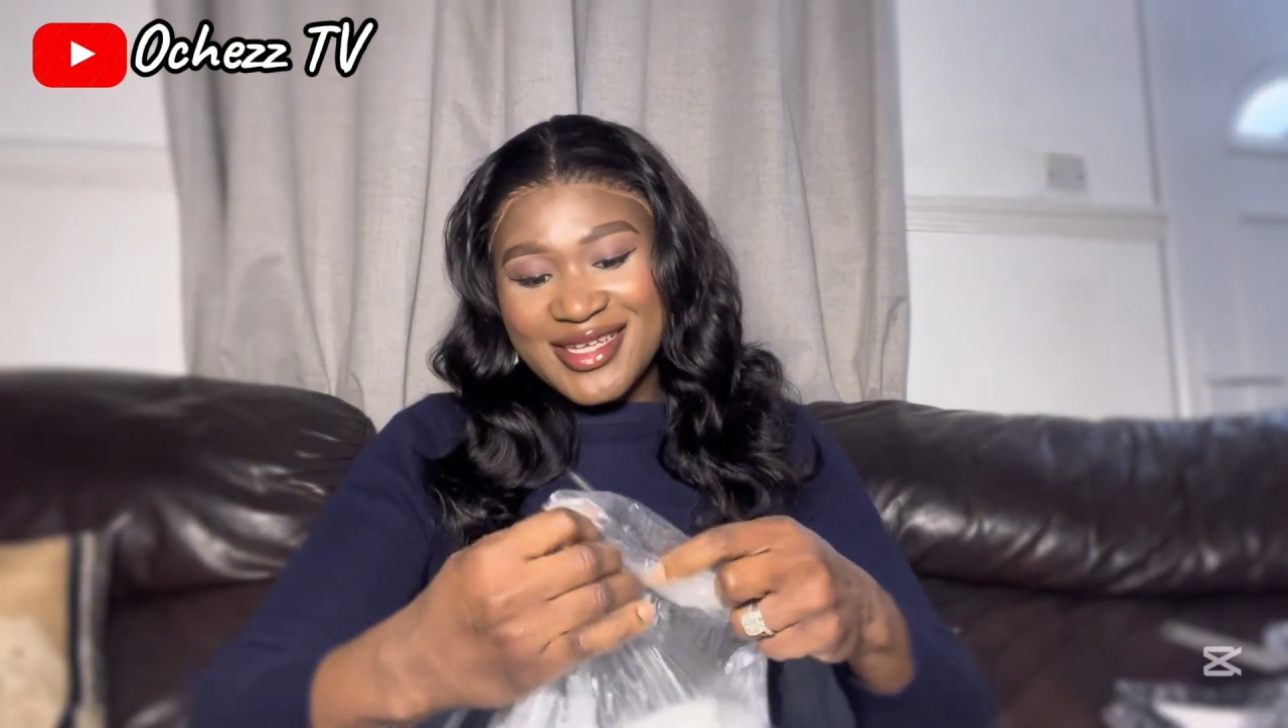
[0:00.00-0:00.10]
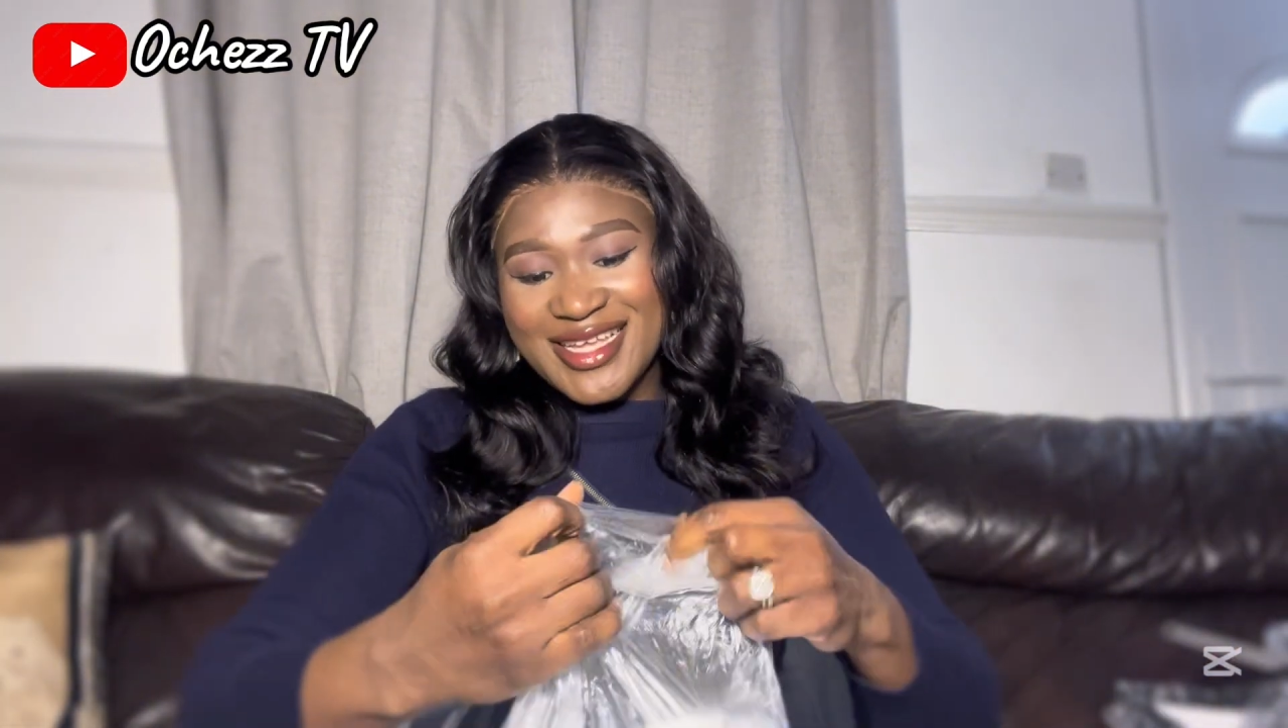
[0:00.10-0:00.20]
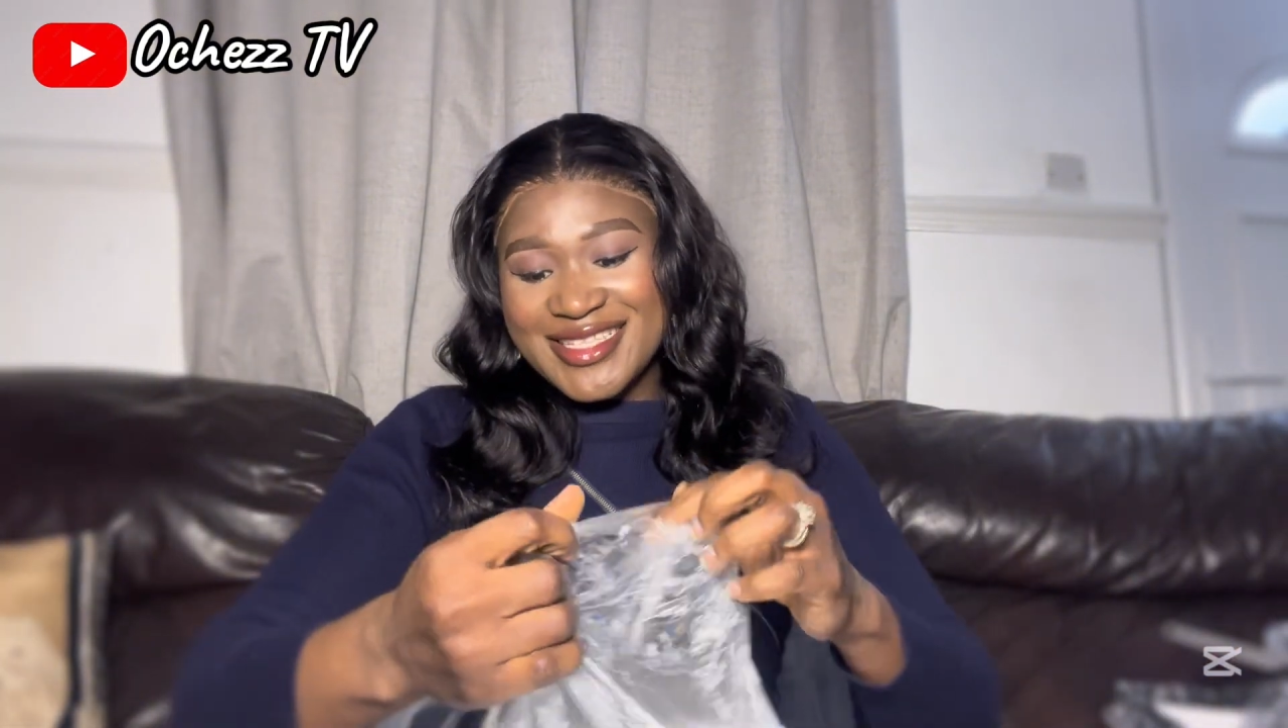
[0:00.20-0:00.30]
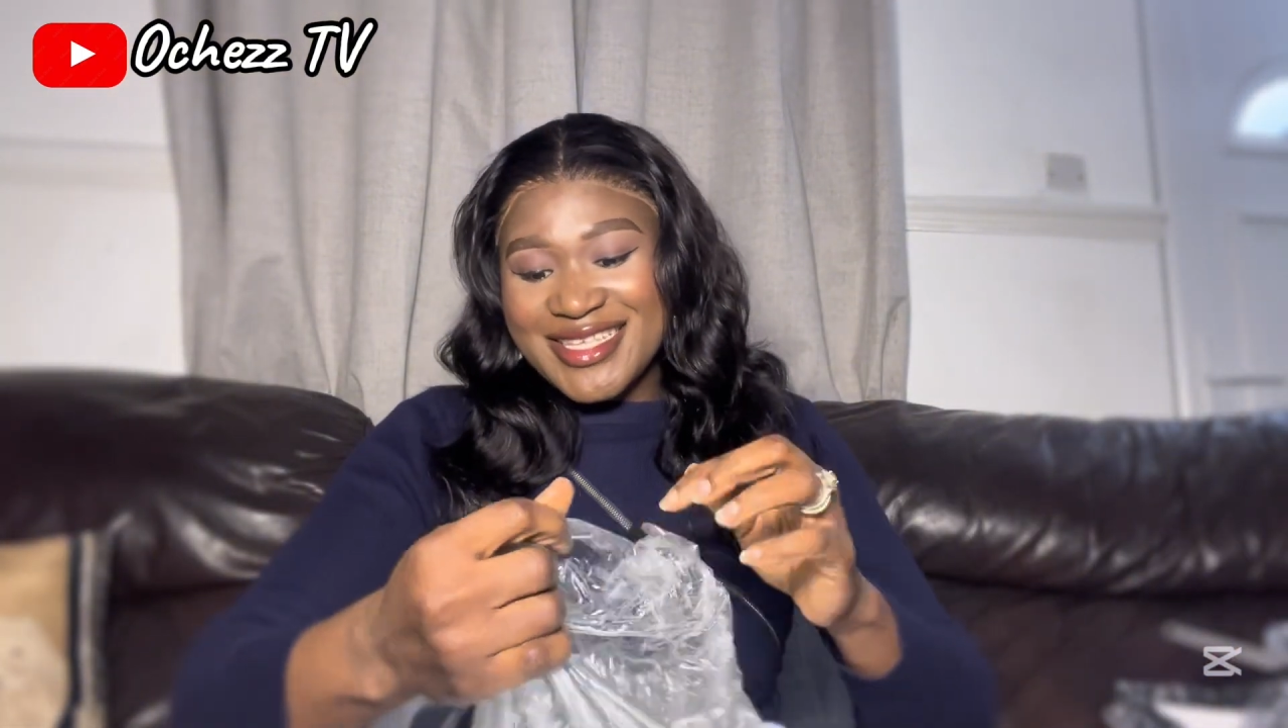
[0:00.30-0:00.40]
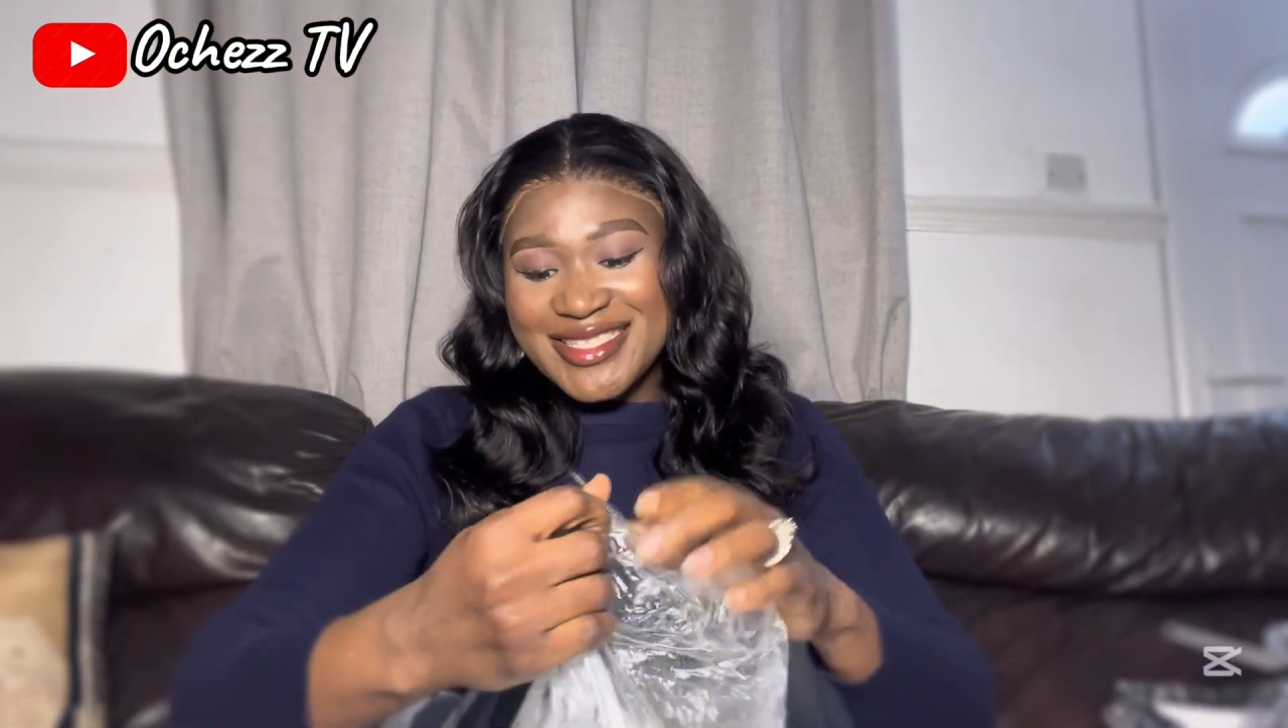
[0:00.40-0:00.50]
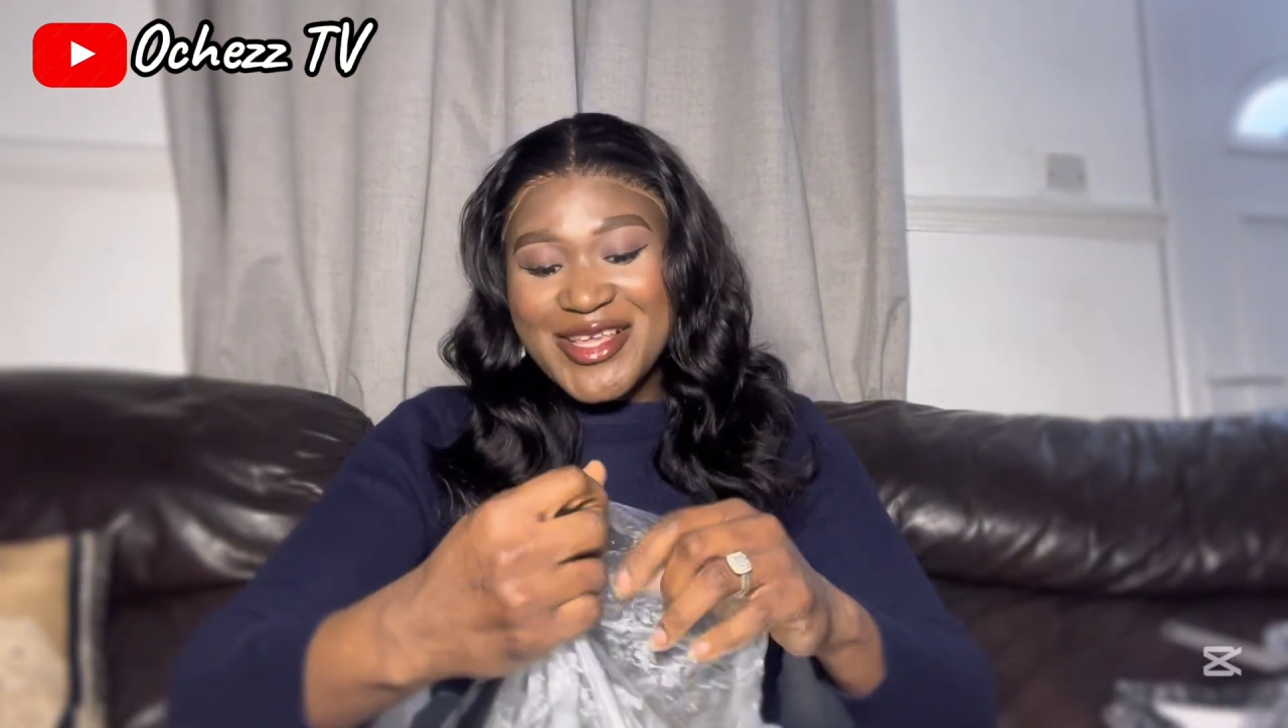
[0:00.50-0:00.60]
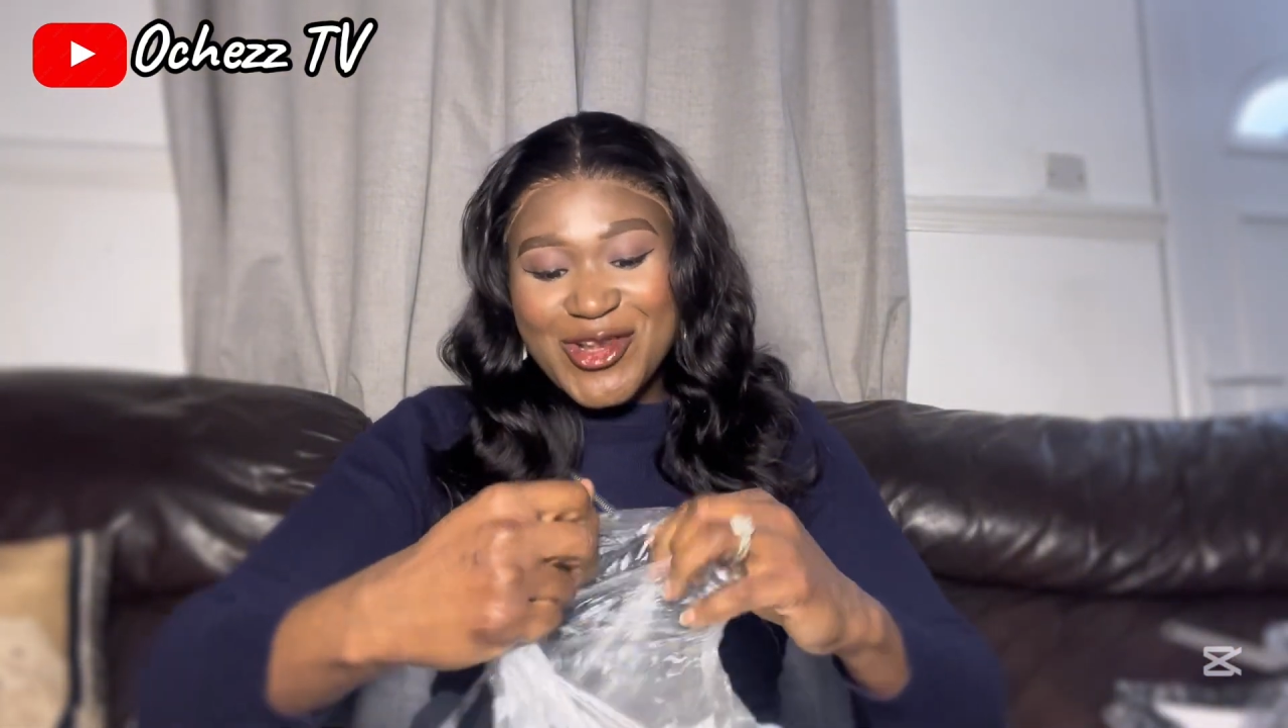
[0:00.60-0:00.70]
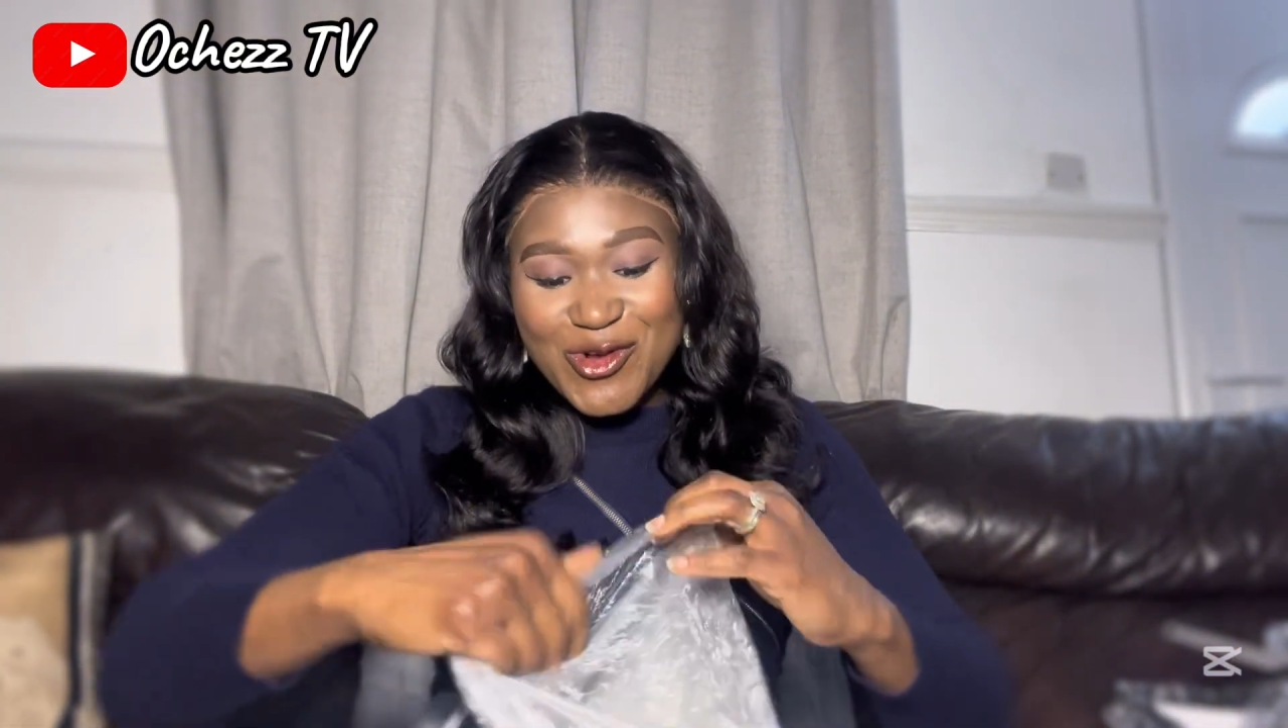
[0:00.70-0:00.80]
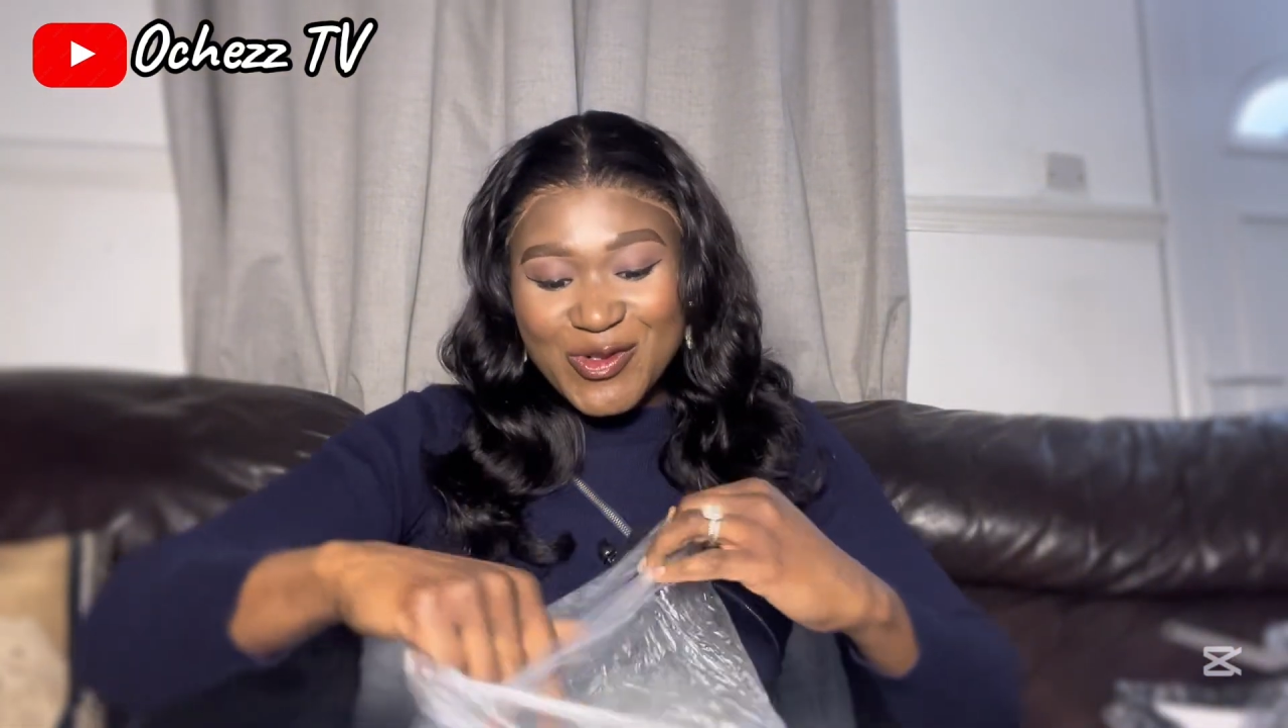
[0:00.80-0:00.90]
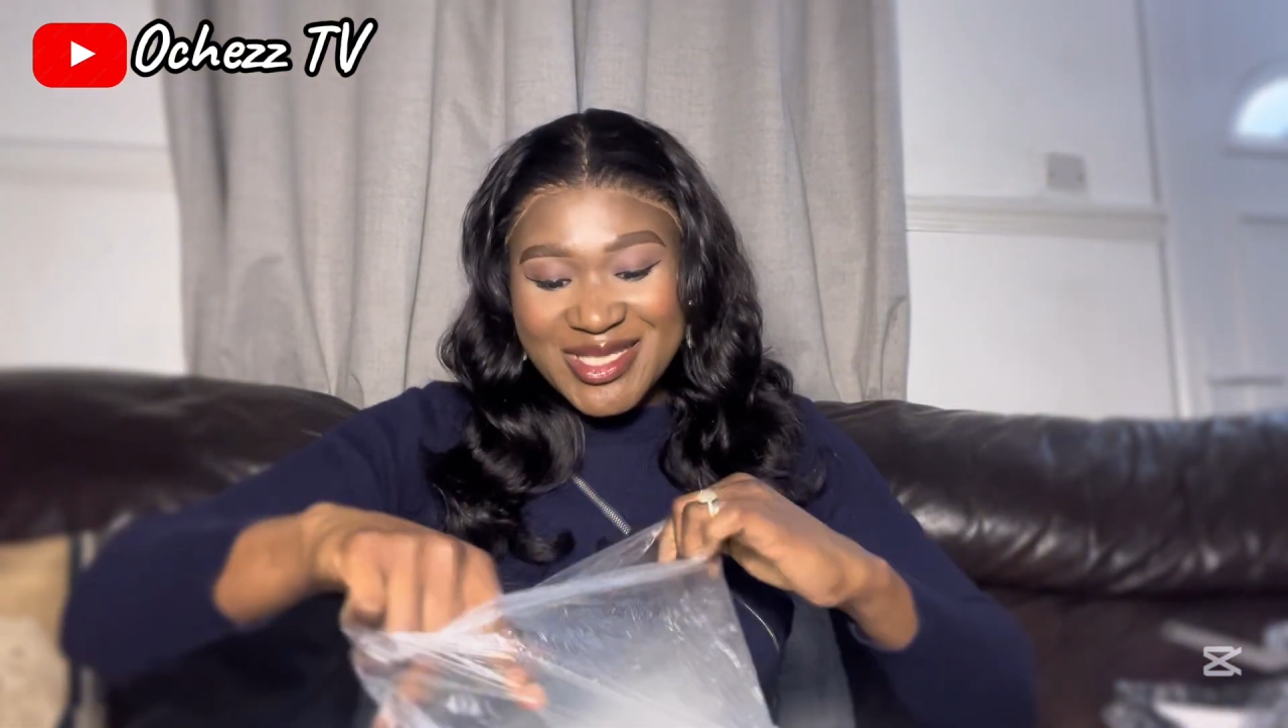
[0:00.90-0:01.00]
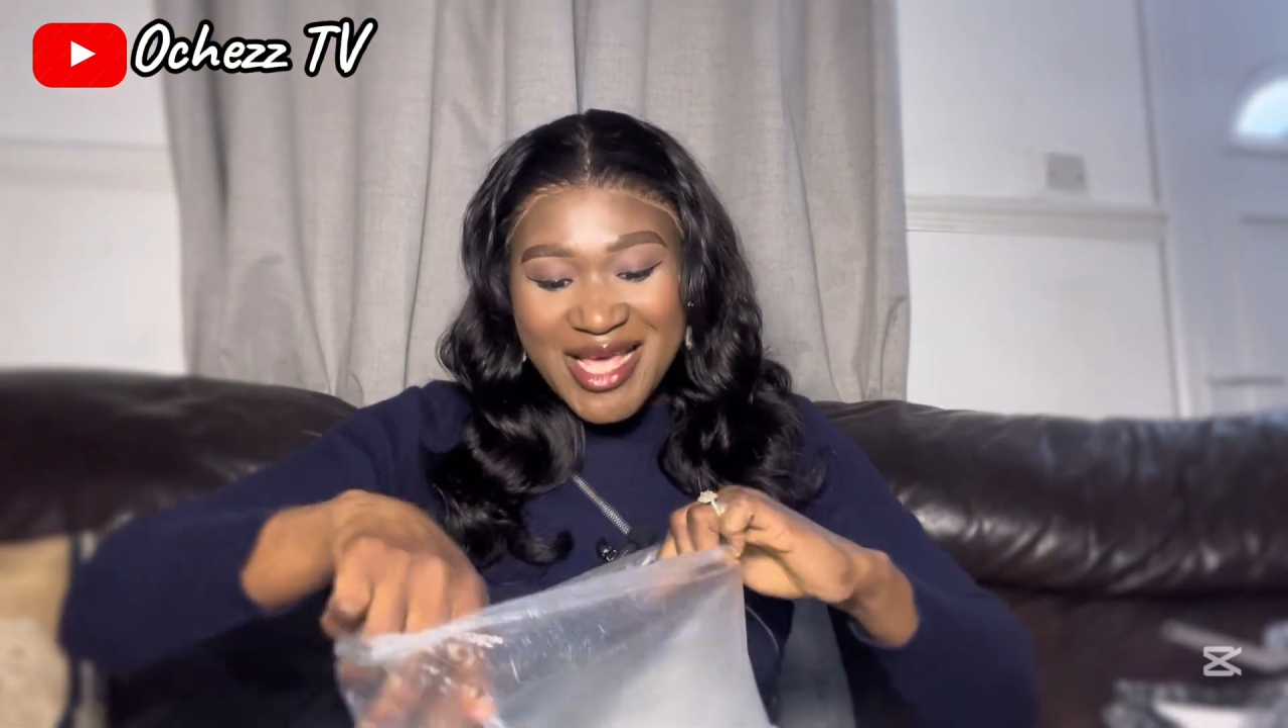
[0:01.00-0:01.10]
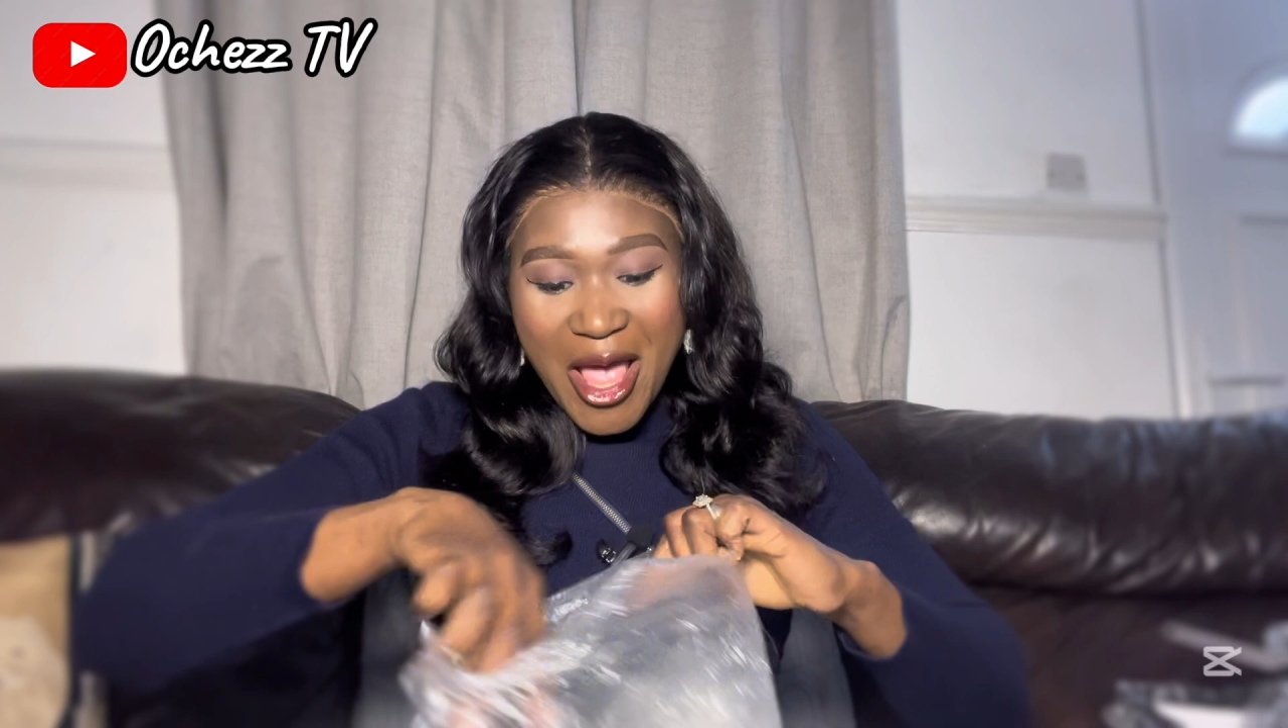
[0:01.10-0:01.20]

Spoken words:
this thing looks